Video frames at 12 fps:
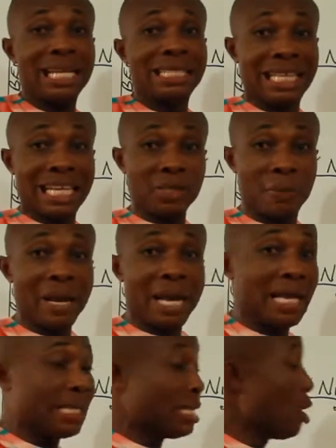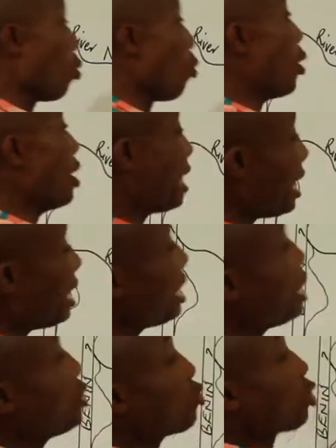that takes place within
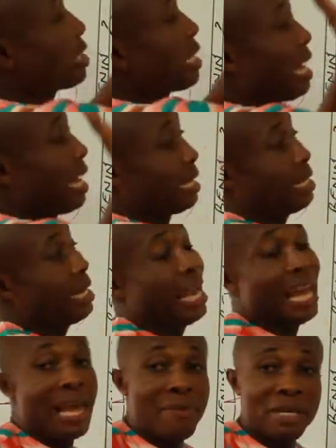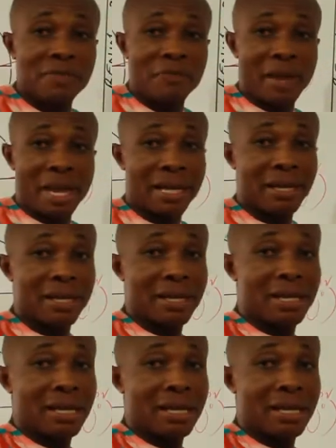the northern hemisphere,